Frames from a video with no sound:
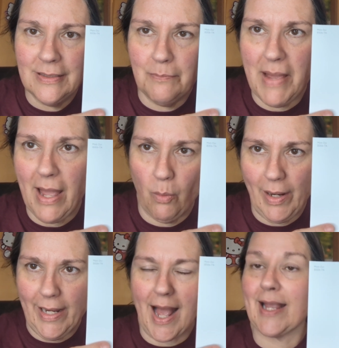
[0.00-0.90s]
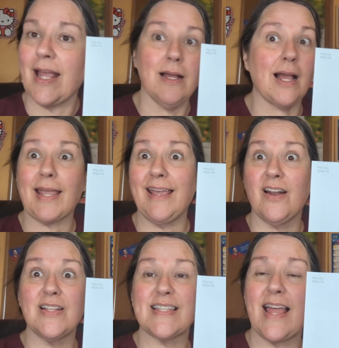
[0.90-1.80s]
Mais oui. I
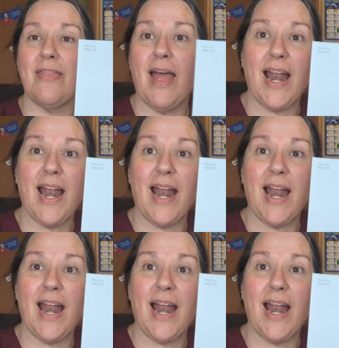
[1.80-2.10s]
cannot say that.